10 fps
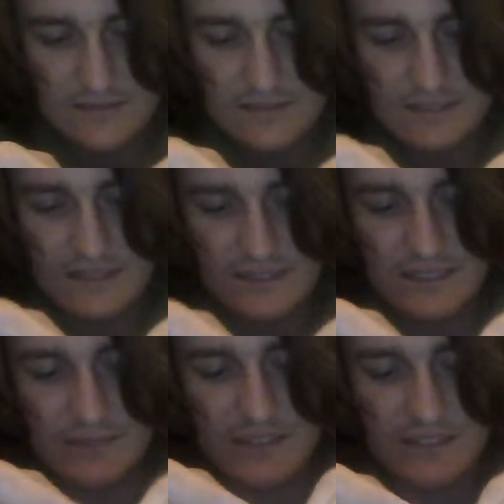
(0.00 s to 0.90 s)
There's some
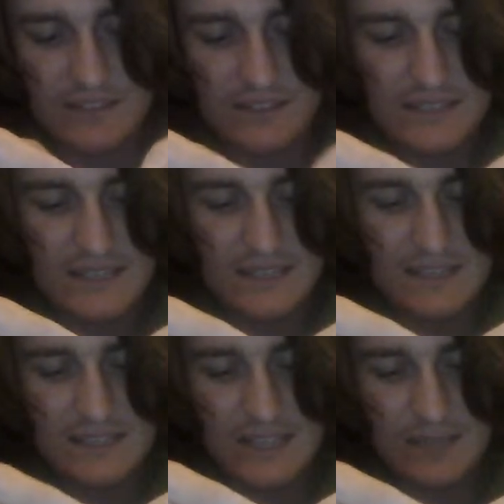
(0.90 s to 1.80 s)
things on the second
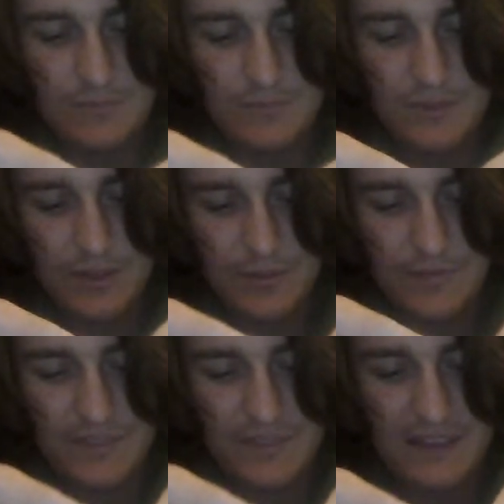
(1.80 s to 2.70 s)
time
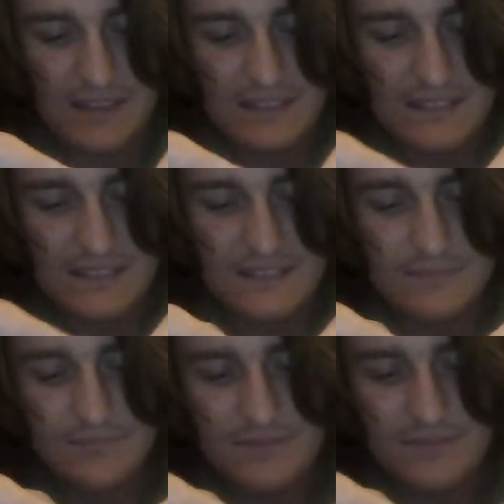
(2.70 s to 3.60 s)
that I can
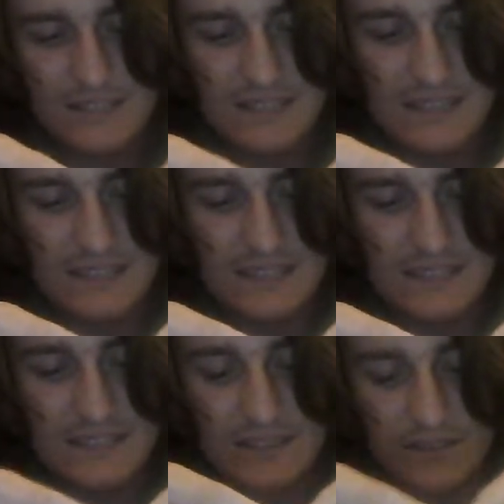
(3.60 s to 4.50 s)
say I didn't see on the